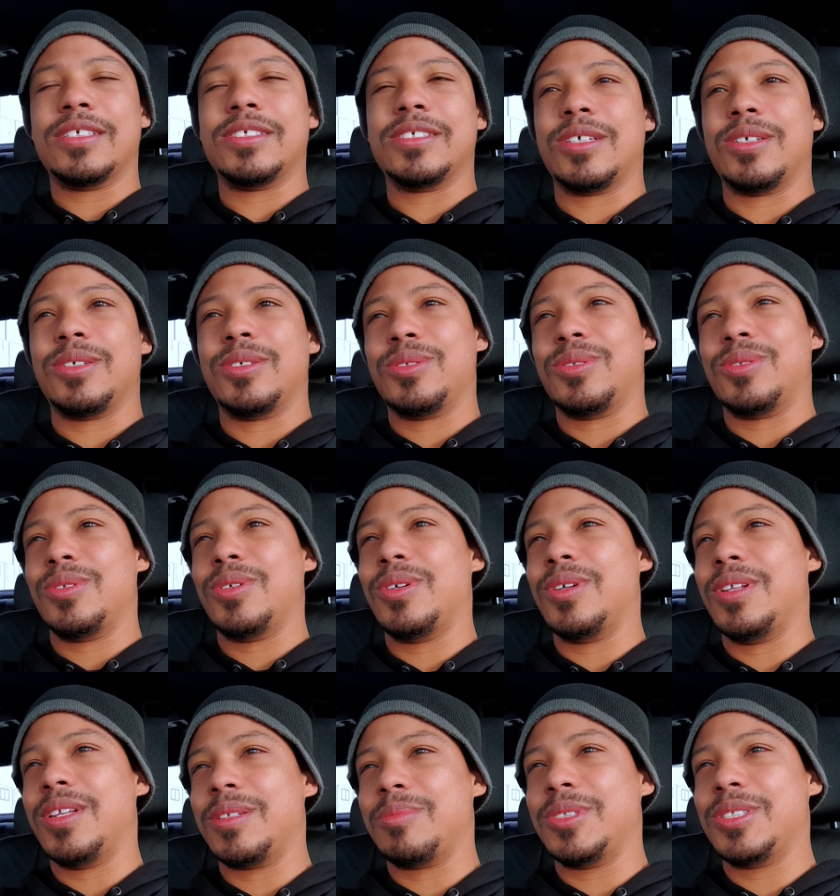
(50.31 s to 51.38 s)
So
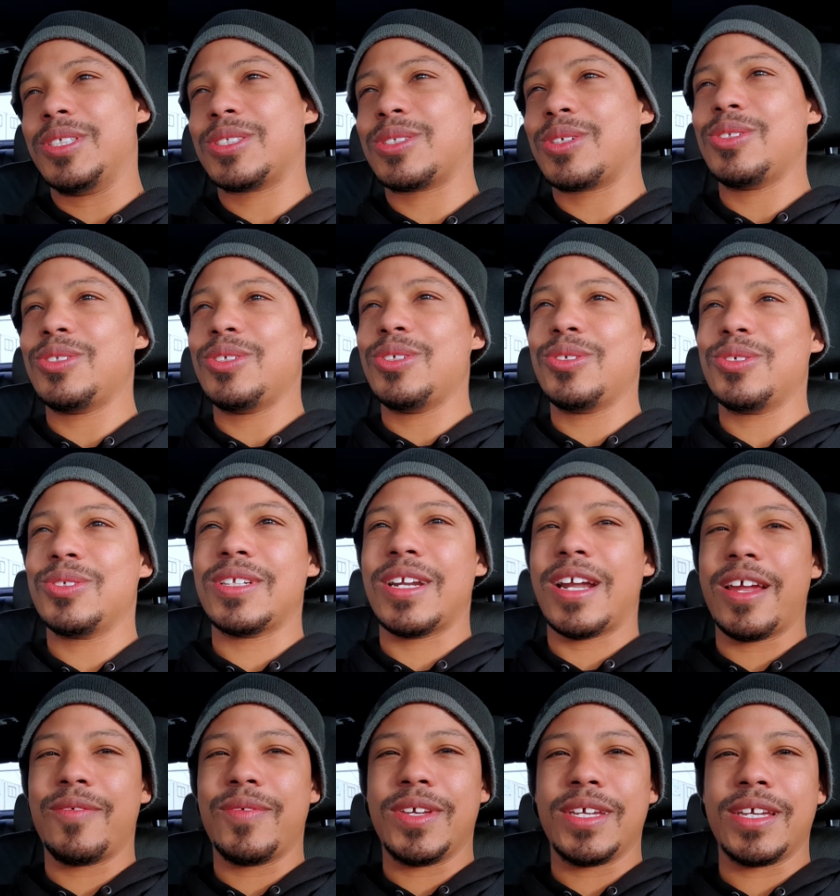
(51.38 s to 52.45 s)
let me just continue
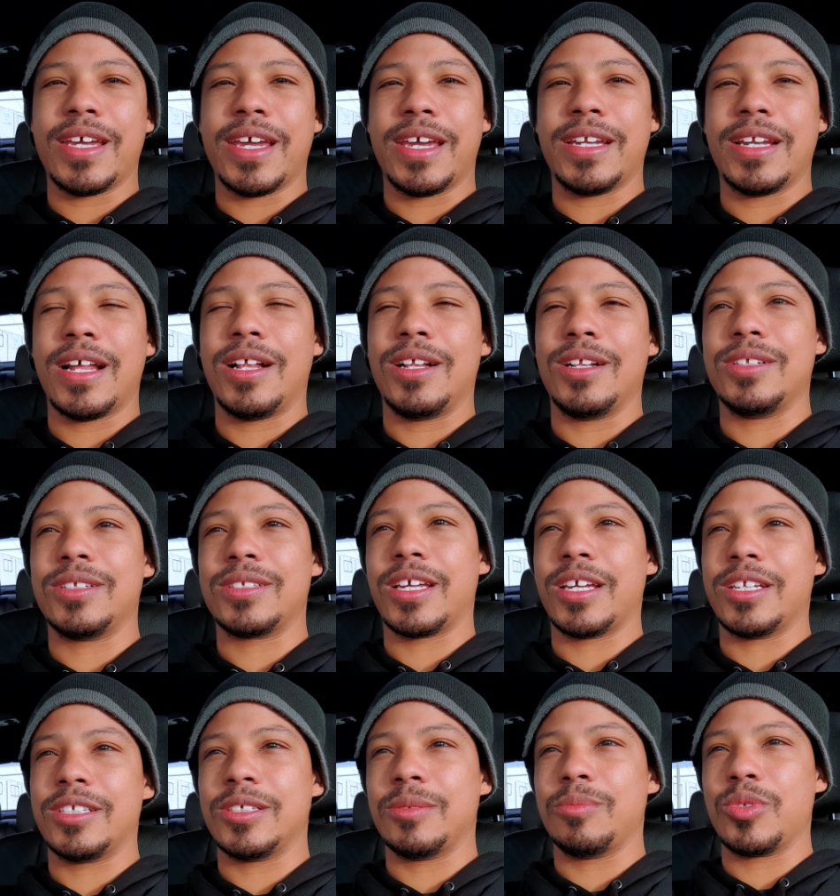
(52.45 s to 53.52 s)
driving and I'll
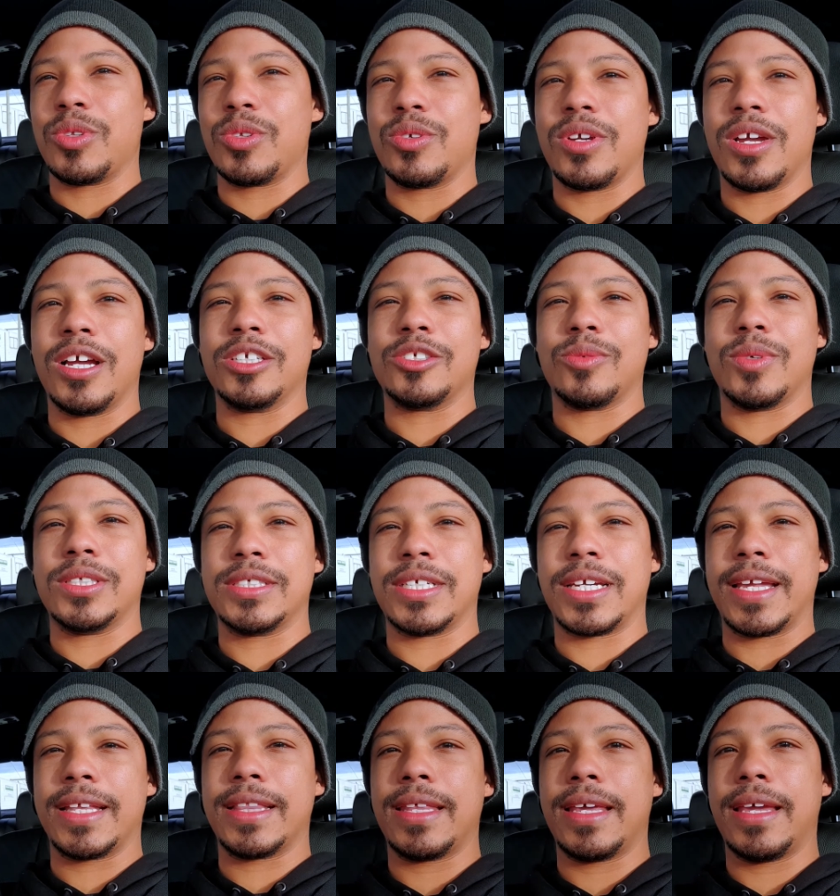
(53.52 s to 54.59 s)
catch up with you guys once I
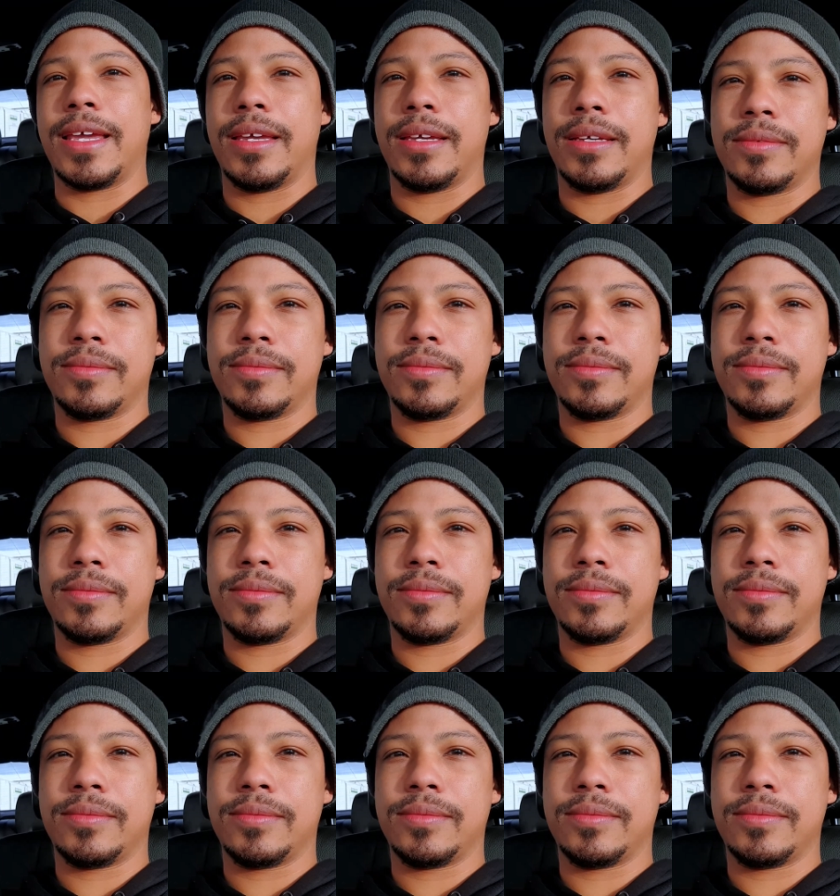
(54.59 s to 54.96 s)
get there.